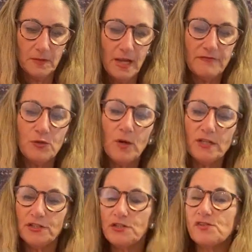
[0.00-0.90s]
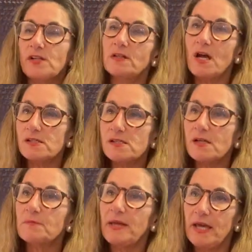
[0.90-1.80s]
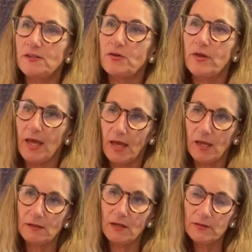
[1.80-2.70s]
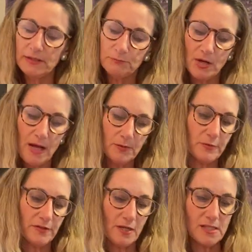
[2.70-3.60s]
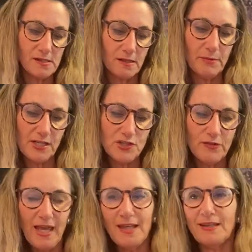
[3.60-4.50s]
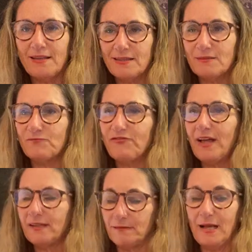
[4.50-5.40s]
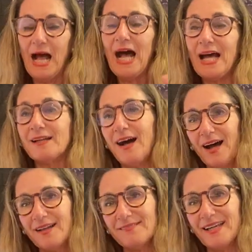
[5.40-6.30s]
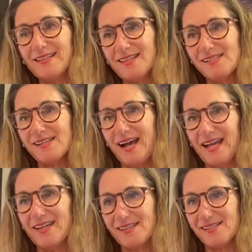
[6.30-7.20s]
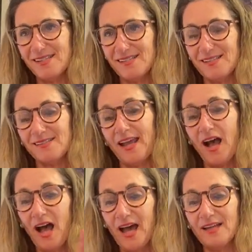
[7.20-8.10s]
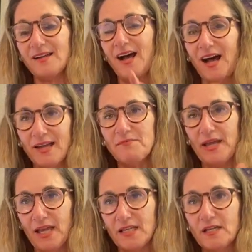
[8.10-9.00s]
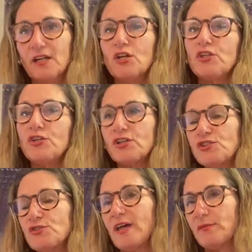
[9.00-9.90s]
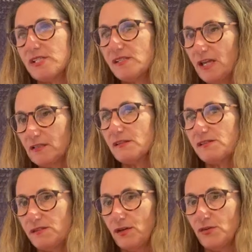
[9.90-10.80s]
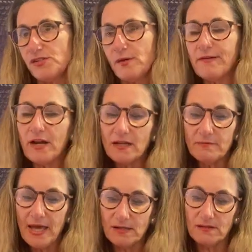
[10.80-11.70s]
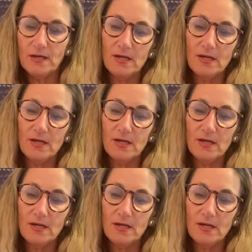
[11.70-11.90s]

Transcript: If you wanted to use a non-stick pan, you can. The only problem with non-stick pans, you can't get them like hot, hot, like this guy is. This is a hot, hot pan. You can do that with stainless steel. So I recommend